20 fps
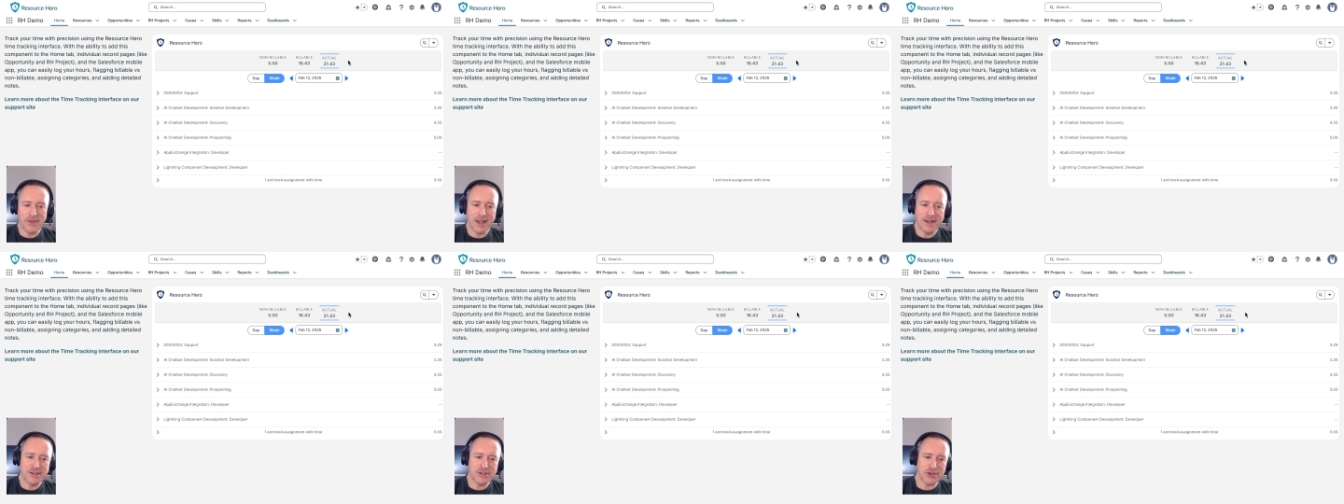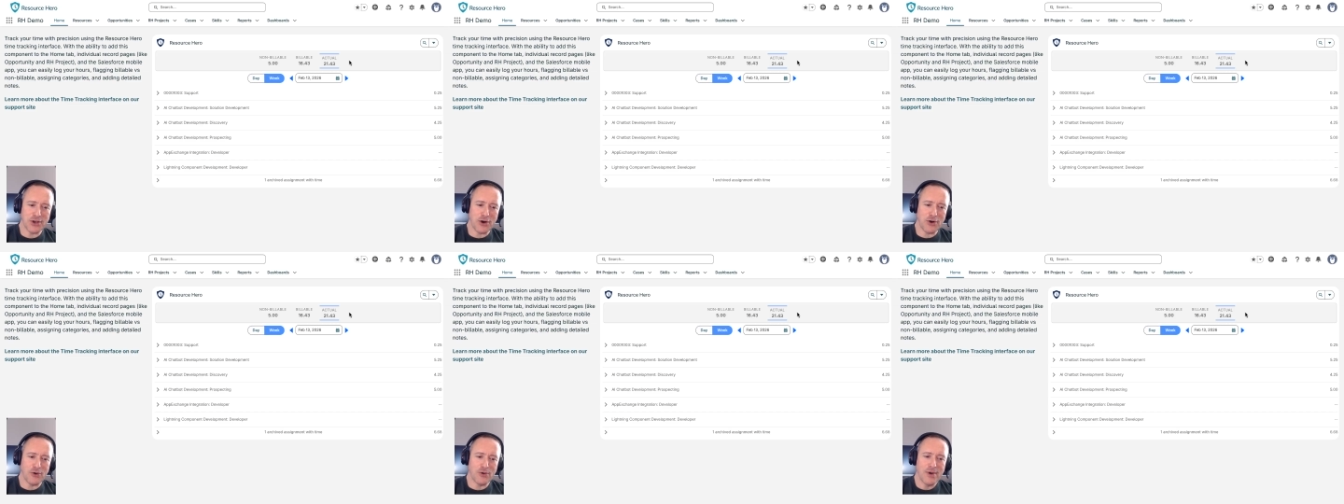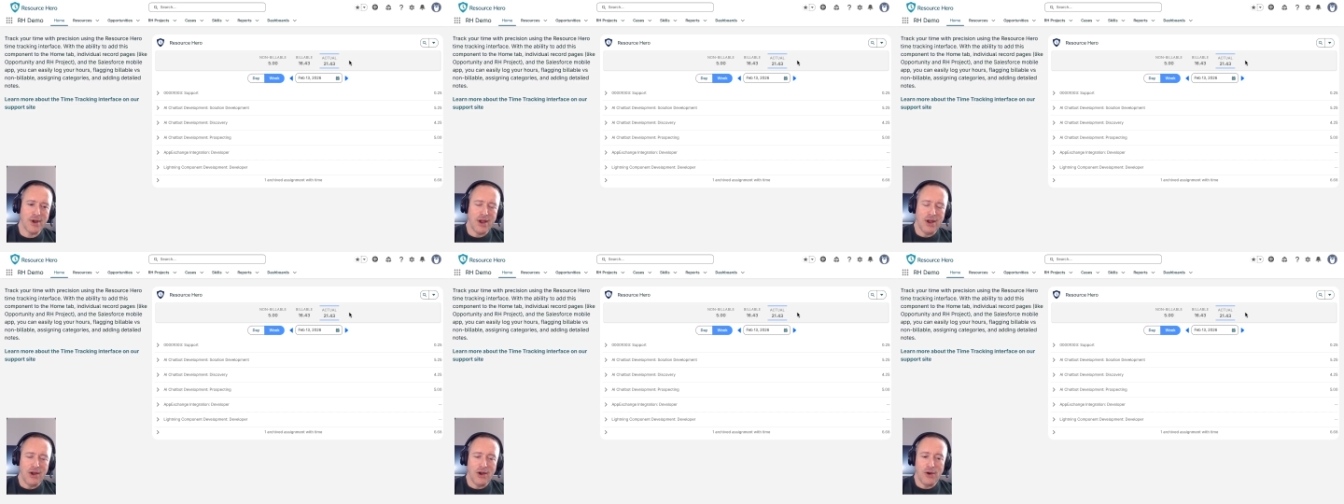So
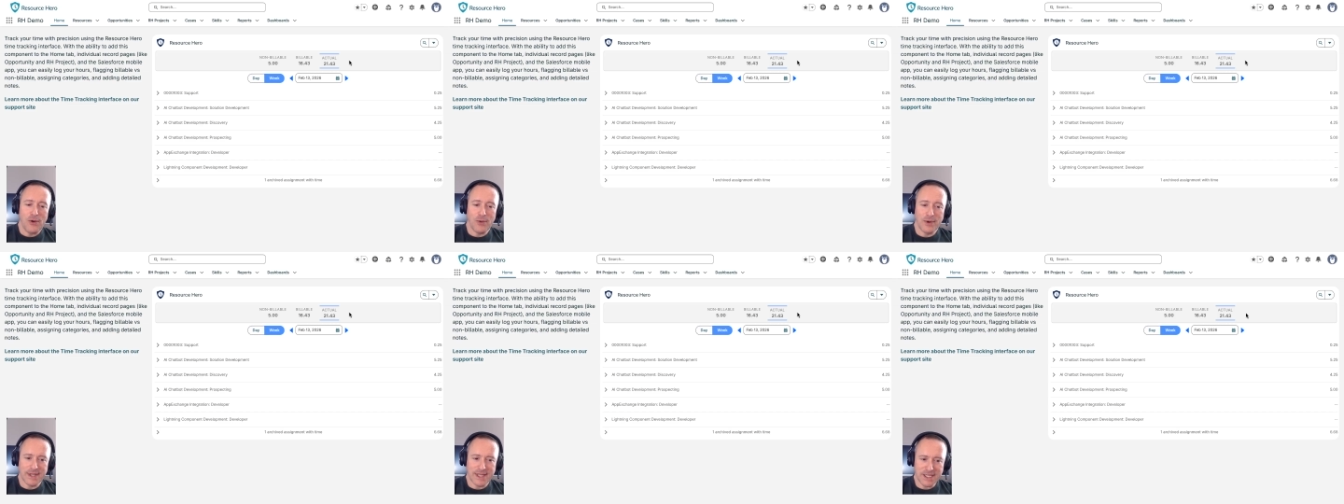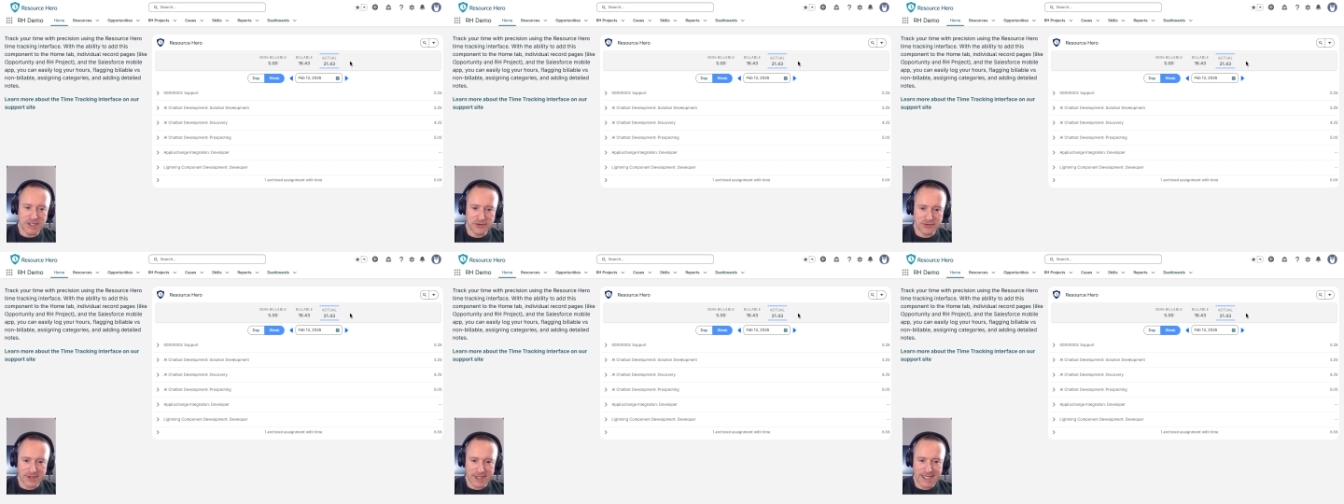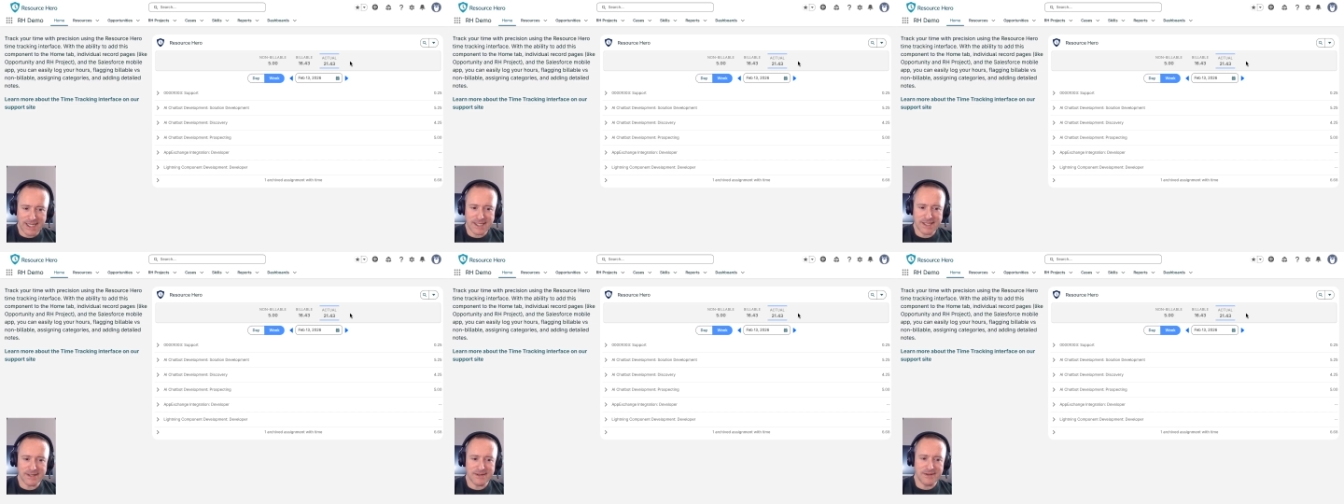with this
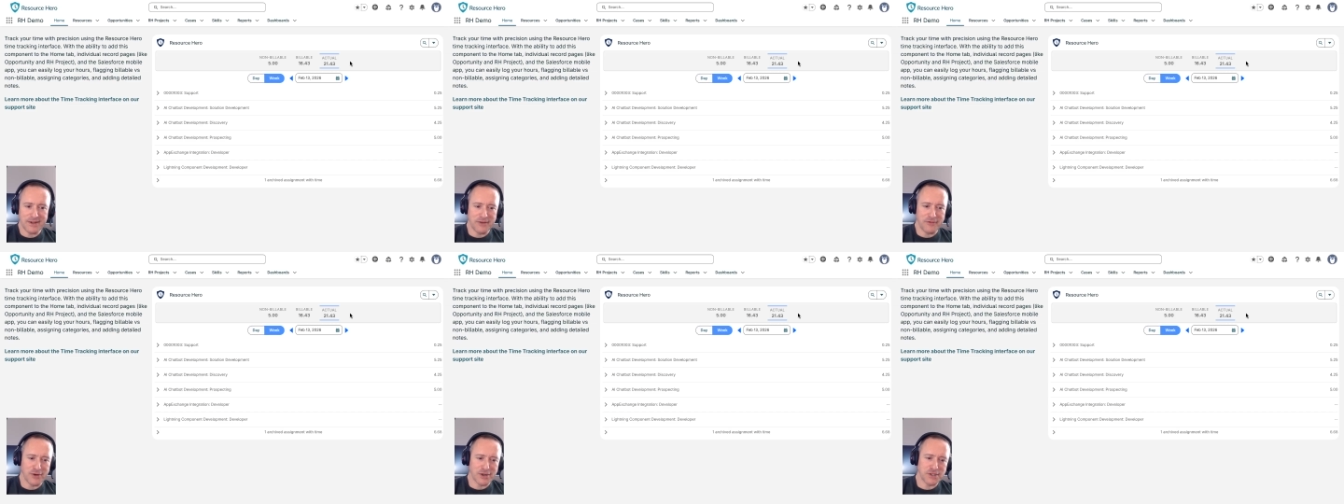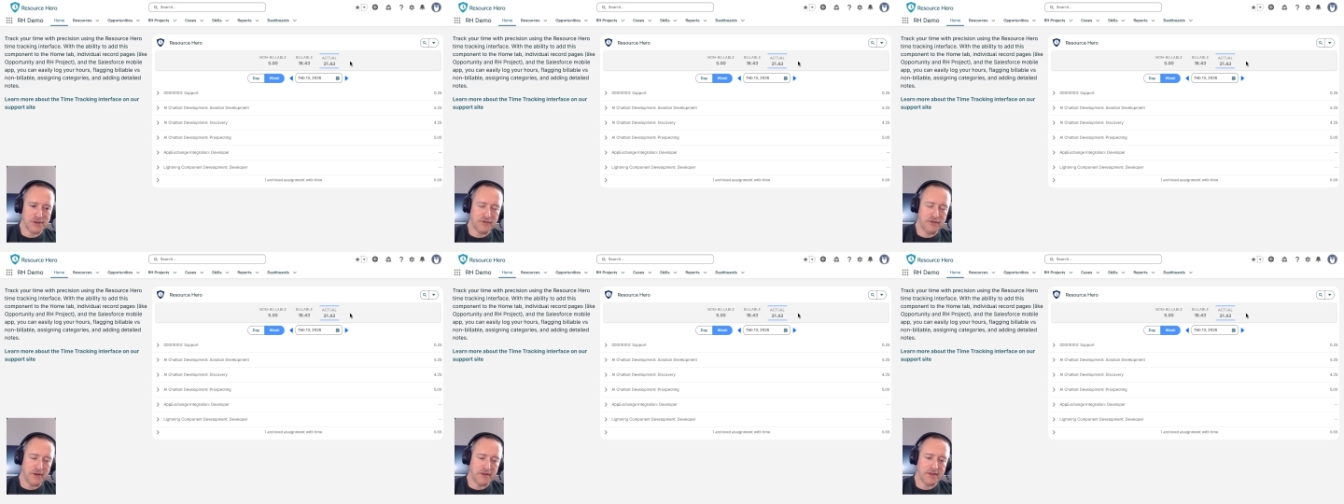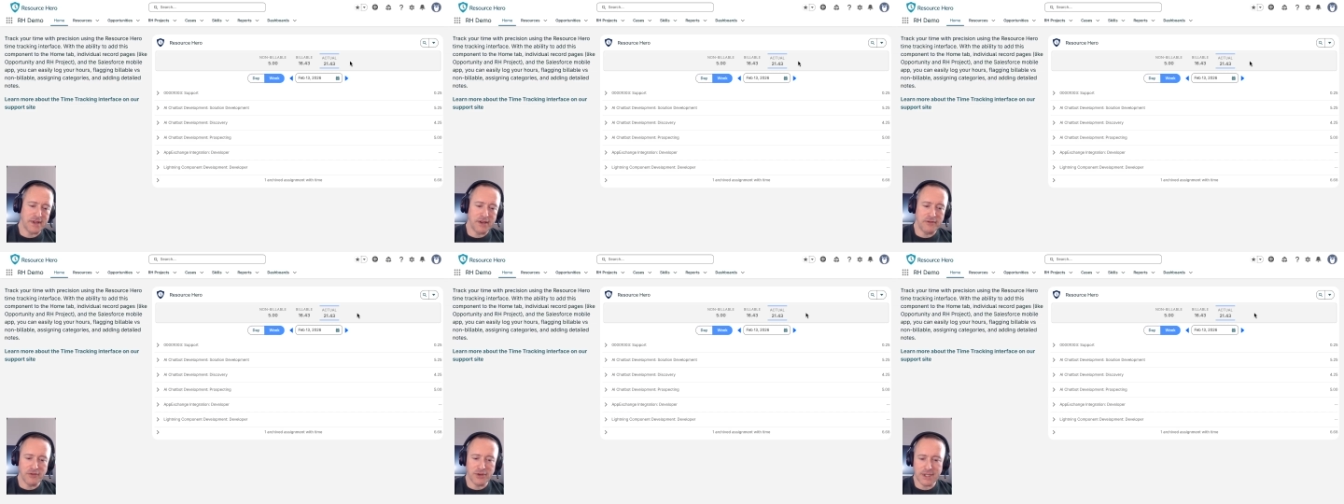release, the version
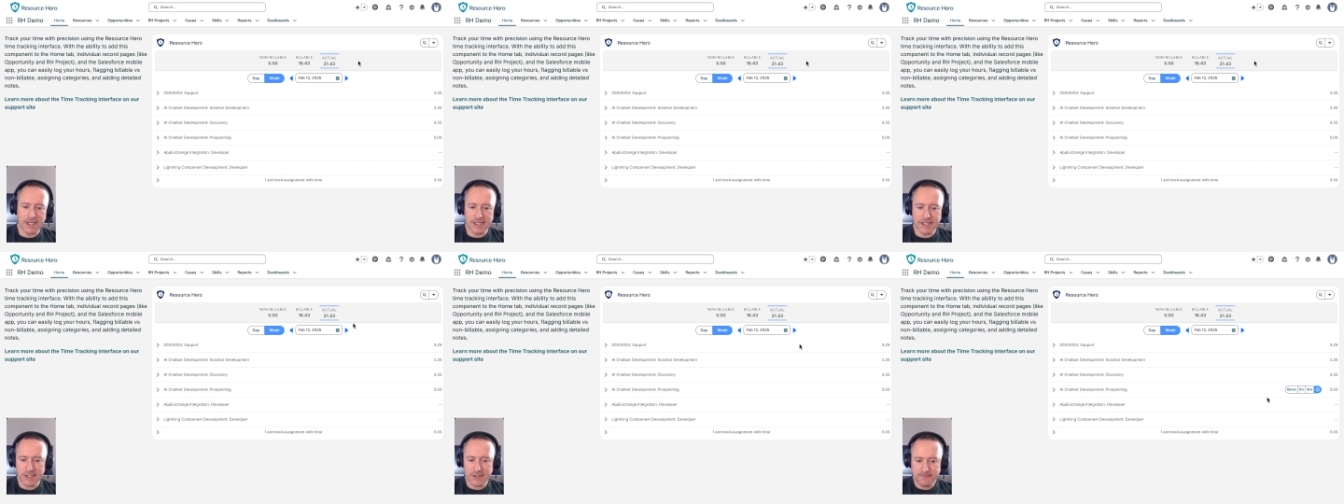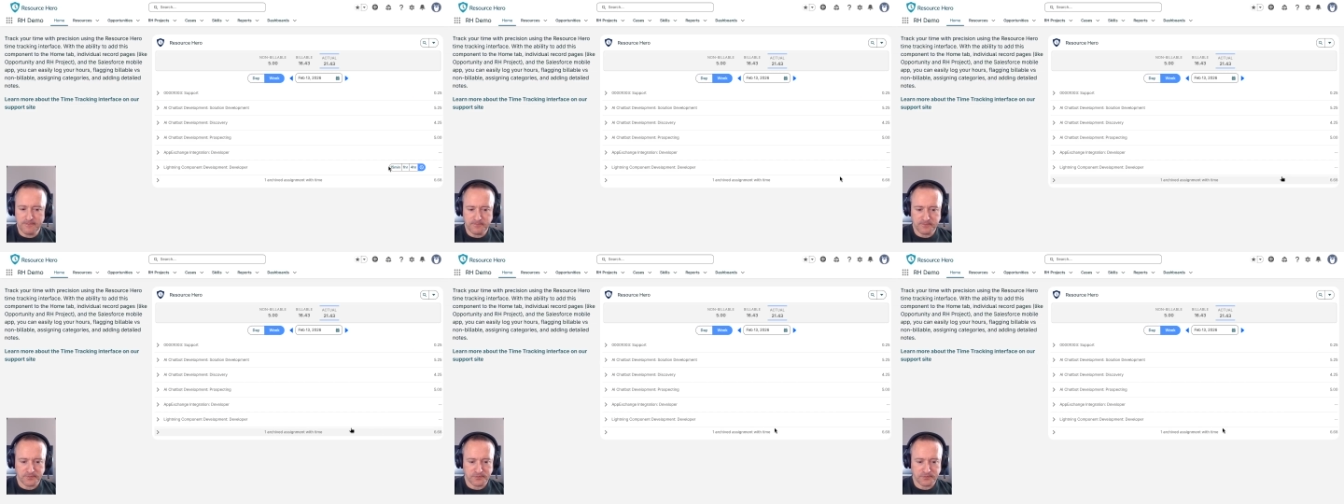15 release,